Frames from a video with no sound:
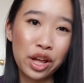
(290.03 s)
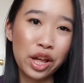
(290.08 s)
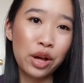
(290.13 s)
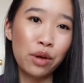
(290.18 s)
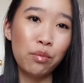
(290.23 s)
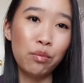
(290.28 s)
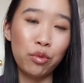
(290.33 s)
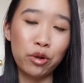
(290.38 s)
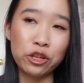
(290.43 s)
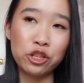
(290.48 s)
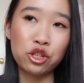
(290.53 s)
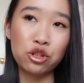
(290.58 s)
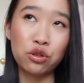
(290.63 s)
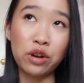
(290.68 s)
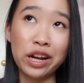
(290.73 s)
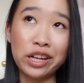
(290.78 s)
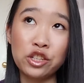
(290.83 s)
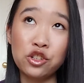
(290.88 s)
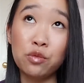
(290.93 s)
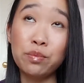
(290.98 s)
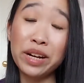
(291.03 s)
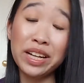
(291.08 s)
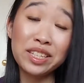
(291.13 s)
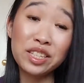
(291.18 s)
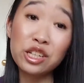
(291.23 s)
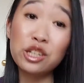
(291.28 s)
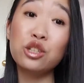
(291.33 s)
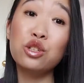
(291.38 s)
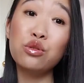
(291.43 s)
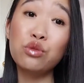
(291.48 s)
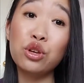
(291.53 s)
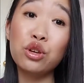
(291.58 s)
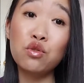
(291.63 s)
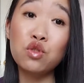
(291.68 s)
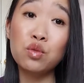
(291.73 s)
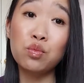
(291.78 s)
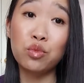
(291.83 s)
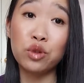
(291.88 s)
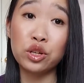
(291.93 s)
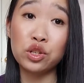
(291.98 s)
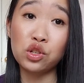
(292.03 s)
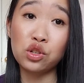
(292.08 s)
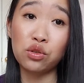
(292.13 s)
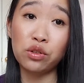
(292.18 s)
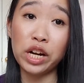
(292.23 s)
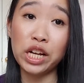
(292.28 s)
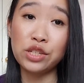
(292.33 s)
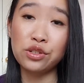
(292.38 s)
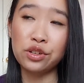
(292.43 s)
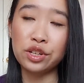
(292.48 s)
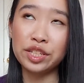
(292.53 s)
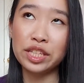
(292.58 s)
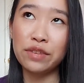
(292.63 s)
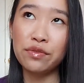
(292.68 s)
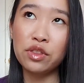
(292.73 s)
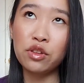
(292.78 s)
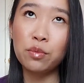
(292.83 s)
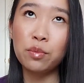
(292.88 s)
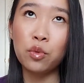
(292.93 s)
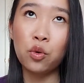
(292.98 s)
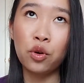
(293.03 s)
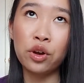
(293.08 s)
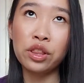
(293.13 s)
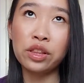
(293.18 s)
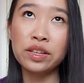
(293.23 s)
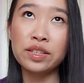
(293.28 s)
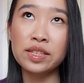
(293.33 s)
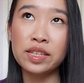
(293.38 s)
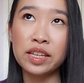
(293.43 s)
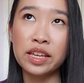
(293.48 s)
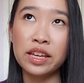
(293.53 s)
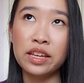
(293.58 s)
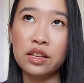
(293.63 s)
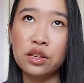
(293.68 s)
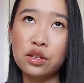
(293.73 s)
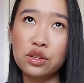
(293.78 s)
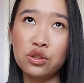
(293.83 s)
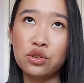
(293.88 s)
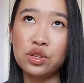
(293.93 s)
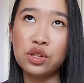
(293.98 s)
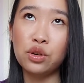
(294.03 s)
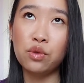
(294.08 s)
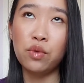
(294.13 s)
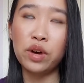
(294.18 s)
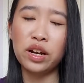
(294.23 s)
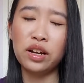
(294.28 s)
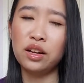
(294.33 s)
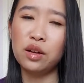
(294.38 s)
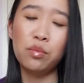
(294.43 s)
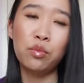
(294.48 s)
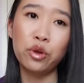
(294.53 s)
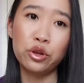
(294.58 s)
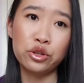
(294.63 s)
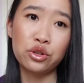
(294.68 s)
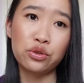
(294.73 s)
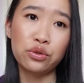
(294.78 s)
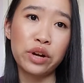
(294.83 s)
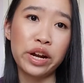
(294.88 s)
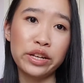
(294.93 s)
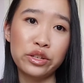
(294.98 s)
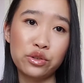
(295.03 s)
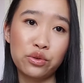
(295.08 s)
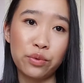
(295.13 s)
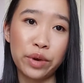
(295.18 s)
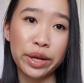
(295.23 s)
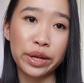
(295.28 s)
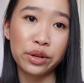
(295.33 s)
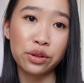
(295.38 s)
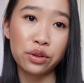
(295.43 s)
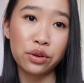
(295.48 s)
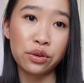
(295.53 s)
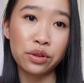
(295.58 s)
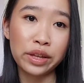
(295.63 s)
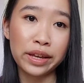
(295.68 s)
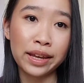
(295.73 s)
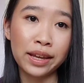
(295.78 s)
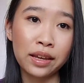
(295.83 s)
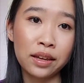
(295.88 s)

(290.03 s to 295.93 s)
moisturizer, but I still do use moisturizer because even though I'm oily skinned, you still want to moisturize regularly.